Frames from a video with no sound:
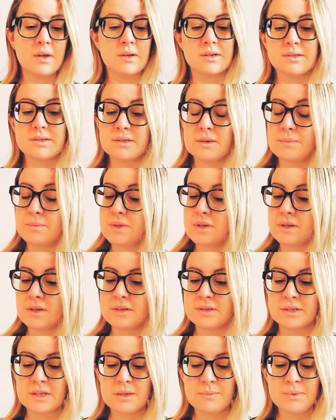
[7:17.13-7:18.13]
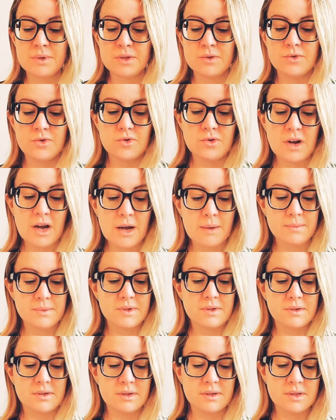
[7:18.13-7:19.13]
Something is keeping you
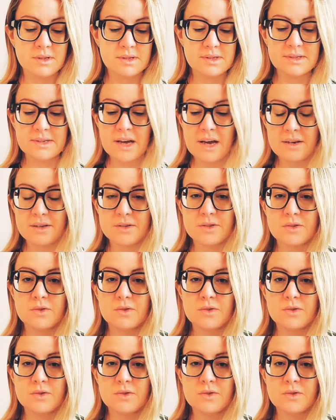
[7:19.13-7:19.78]
trapped in the status